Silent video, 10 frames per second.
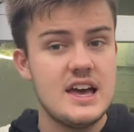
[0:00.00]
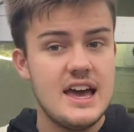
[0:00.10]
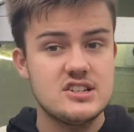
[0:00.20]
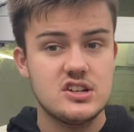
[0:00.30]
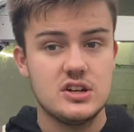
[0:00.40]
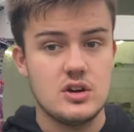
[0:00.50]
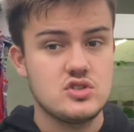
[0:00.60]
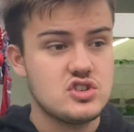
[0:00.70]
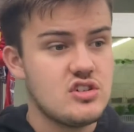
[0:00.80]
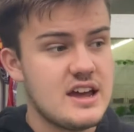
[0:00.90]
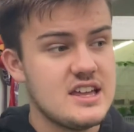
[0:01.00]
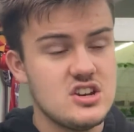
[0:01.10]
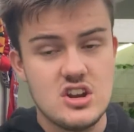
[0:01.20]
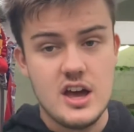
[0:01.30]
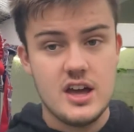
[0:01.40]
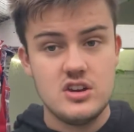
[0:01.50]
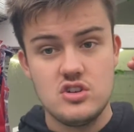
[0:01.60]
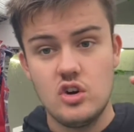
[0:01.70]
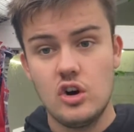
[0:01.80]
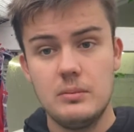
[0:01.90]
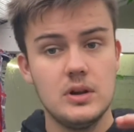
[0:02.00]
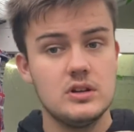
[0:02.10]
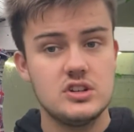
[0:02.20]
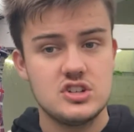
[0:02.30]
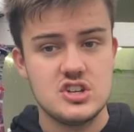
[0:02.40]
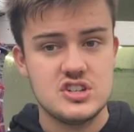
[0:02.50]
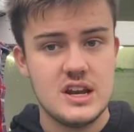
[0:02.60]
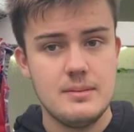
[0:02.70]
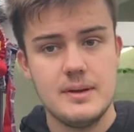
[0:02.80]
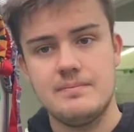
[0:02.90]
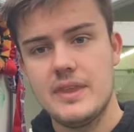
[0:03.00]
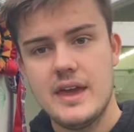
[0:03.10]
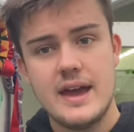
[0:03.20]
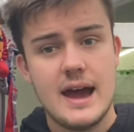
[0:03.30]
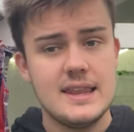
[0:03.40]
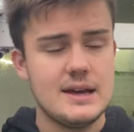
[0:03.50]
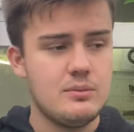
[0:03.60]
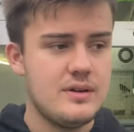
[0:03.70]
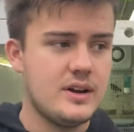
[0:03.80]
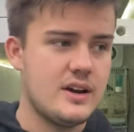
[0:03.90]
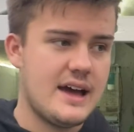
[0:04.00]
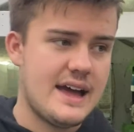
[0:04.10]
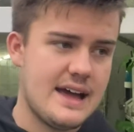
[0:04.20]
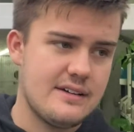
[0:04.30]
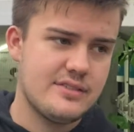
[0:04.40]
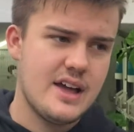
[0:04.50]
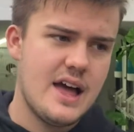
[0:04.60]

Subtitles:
It's going to go straight normal to cinnamon, and then we're going to have